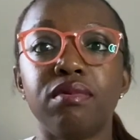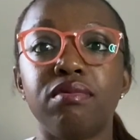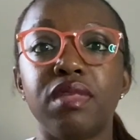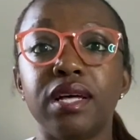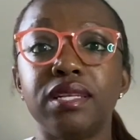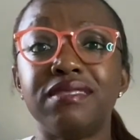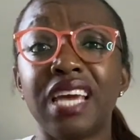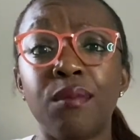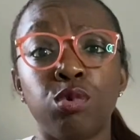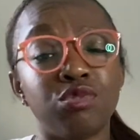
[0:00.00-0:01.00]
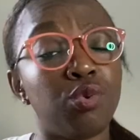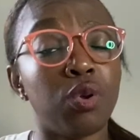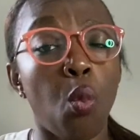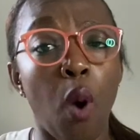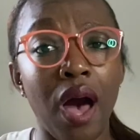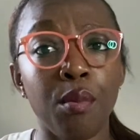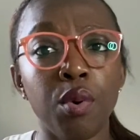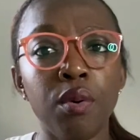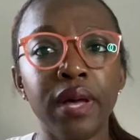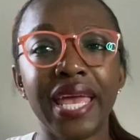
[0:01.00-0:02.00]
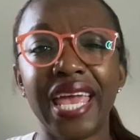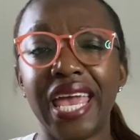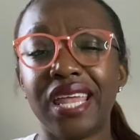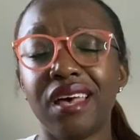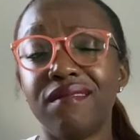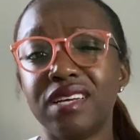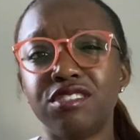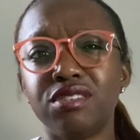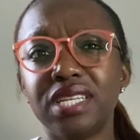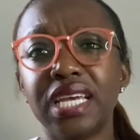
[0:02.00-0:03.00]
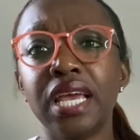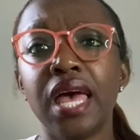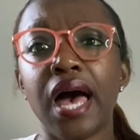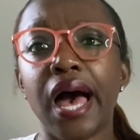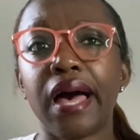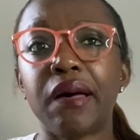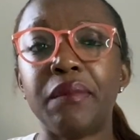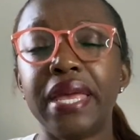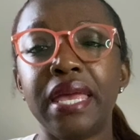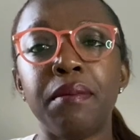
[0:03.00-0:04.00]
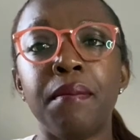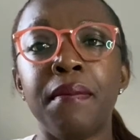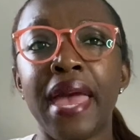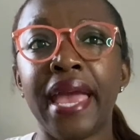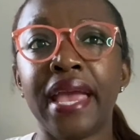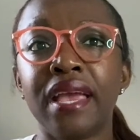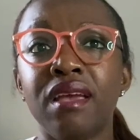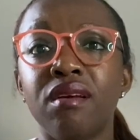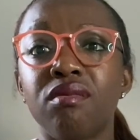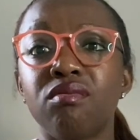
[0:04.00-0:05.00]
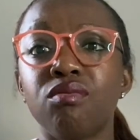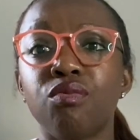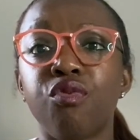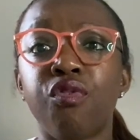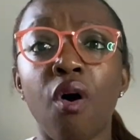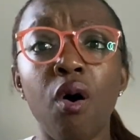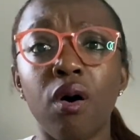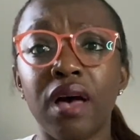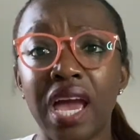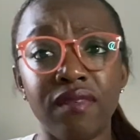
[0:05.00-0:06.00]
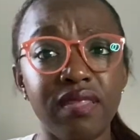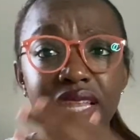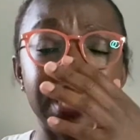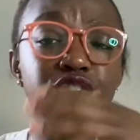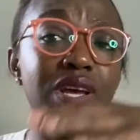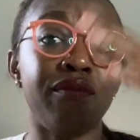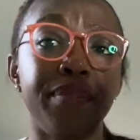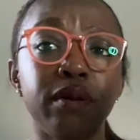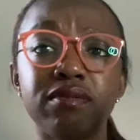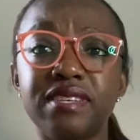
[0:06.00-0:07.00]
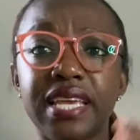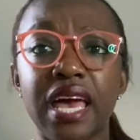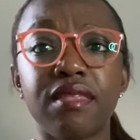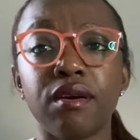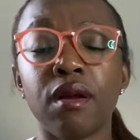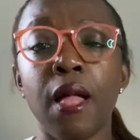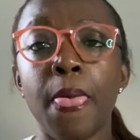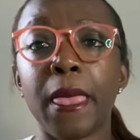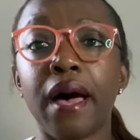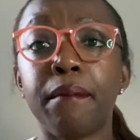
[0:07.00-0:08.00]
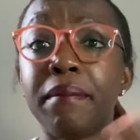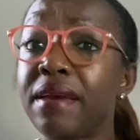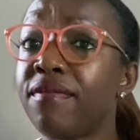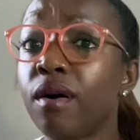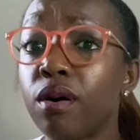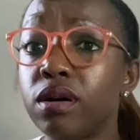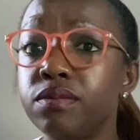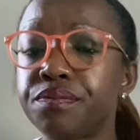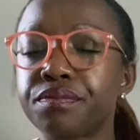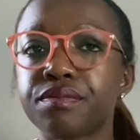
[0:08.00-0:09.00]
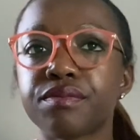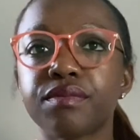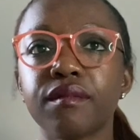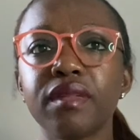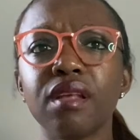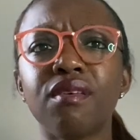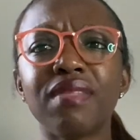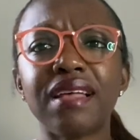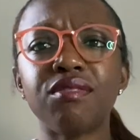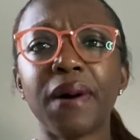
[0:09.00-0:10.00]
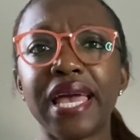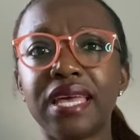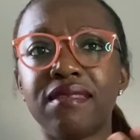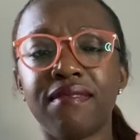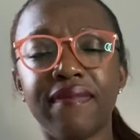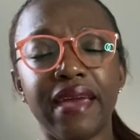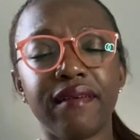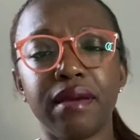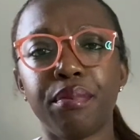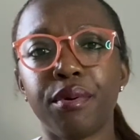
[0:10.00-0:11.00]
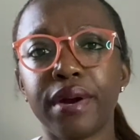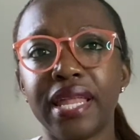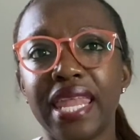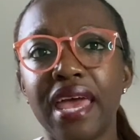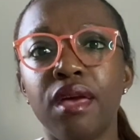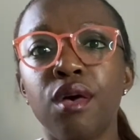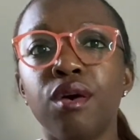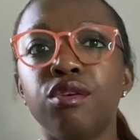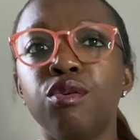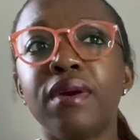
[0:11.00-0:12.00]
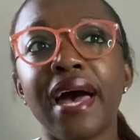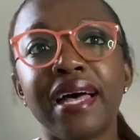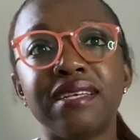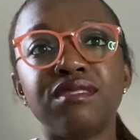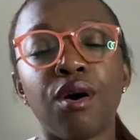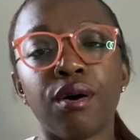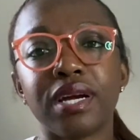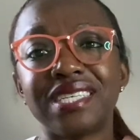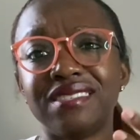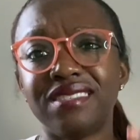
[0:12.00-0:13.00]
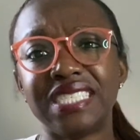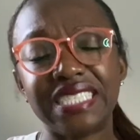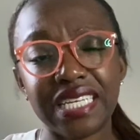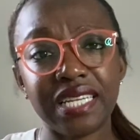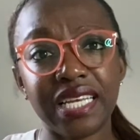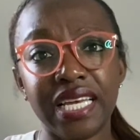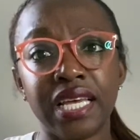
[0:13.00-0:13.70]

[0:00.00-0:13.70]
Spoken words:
The table is going to wobble, and eventually it may fall. Everything that you have built together may fall. So that's why it is very important that you guys are consistently,